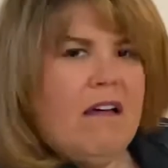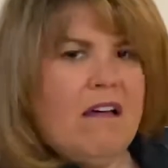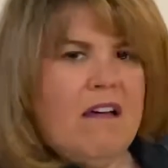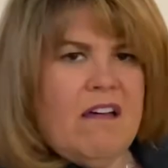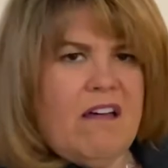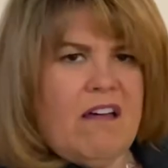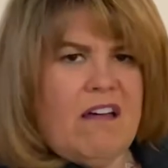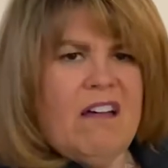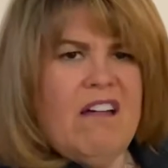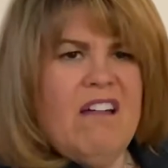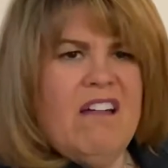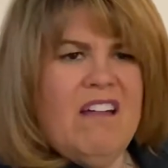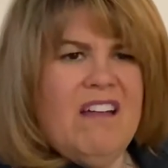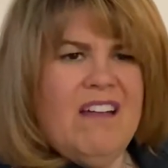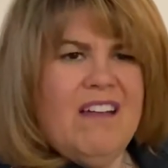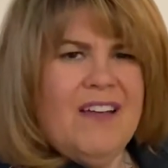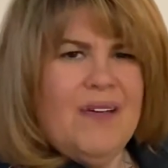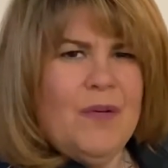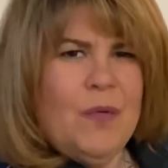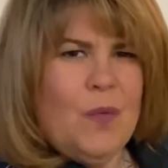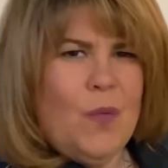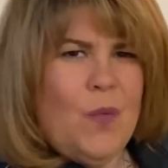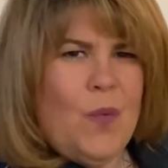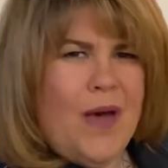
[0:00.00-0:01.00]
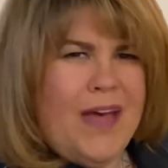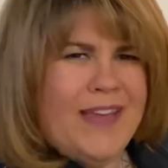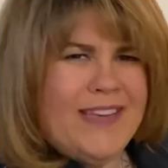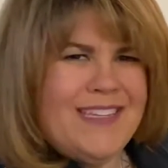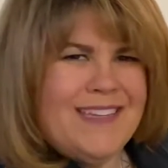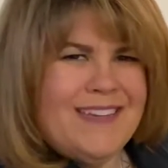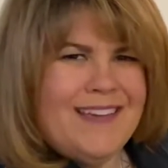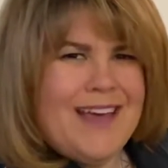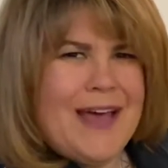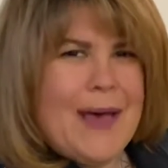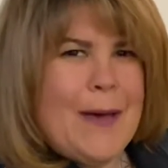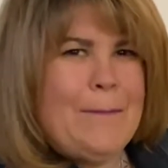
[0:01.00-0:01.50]
Ugh, what
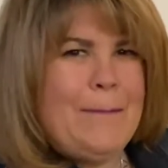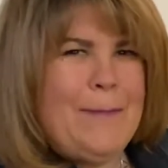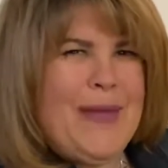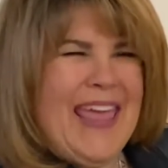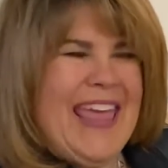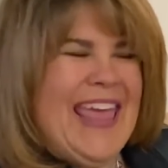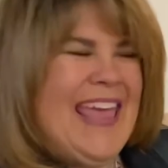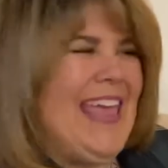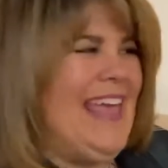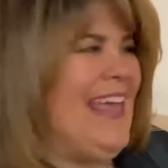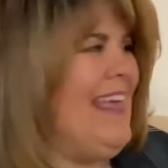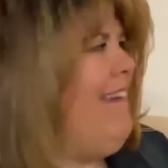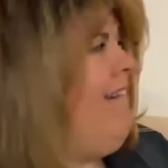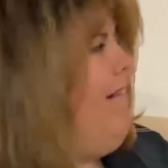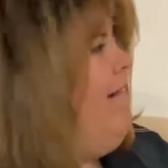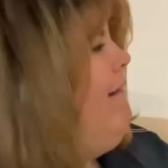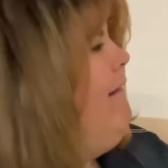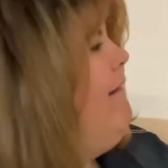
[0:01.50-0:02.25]
a pig.